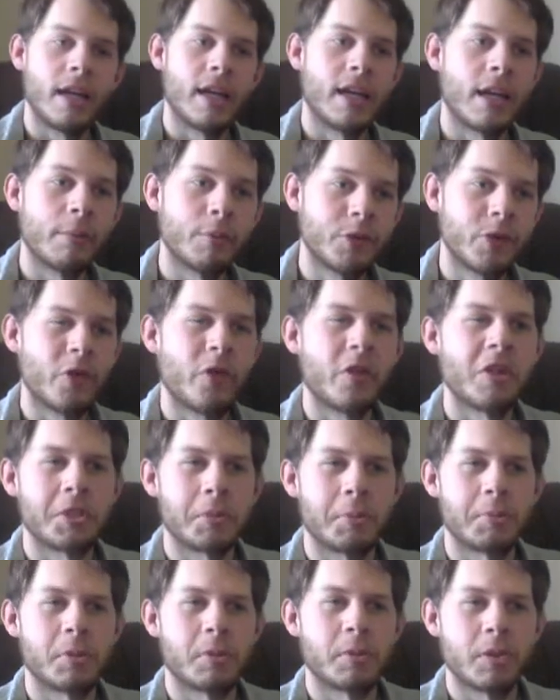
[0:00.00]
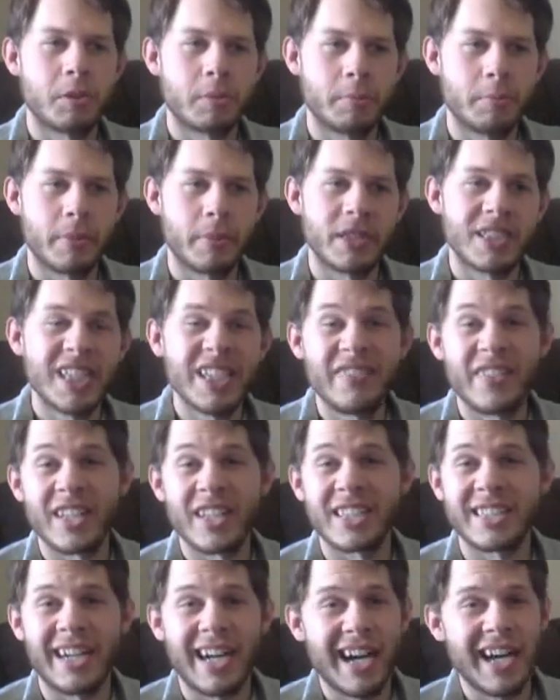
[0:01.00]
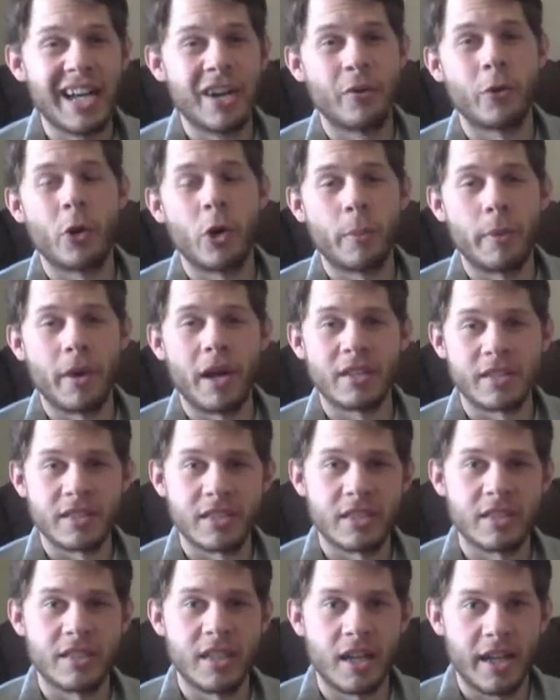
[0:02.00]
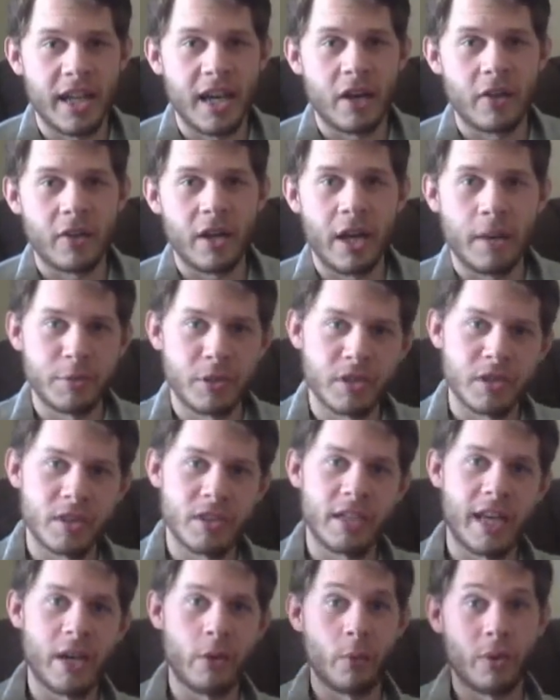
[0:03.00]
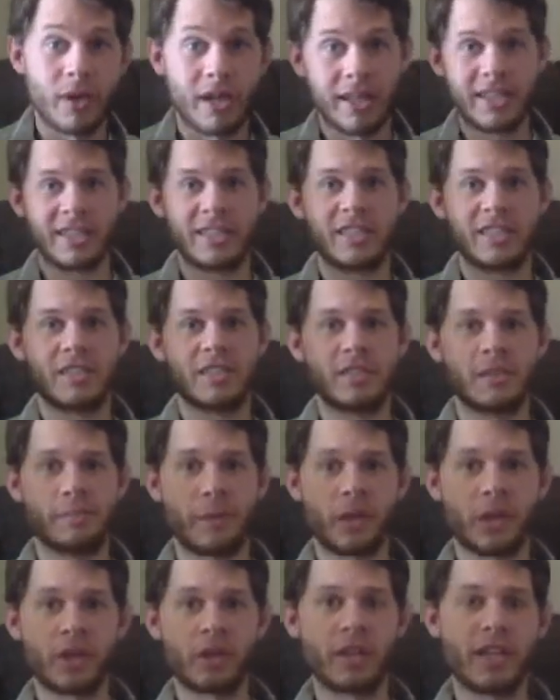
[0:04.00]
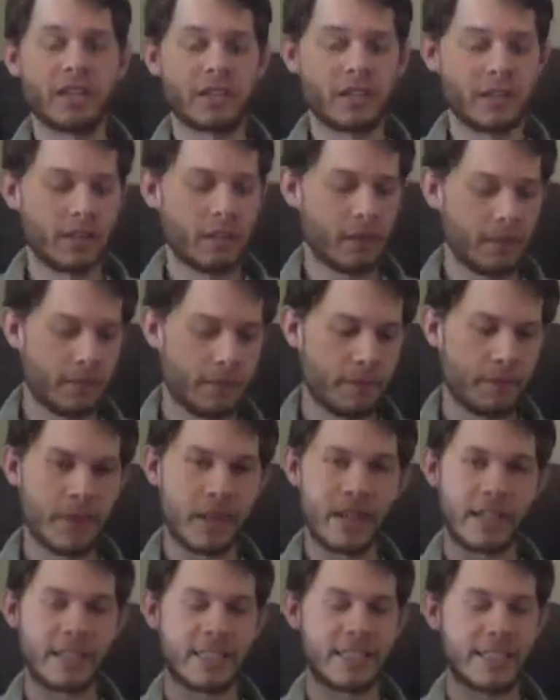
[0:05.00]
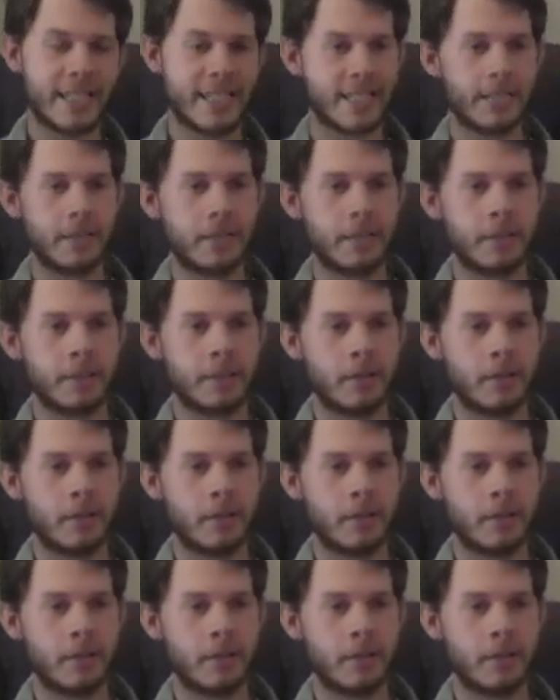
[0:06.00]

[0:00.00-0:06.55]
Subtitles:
And I'm sure there's some specifics I don't know about since it's not out. I'm just saying this is just speculation, like I said.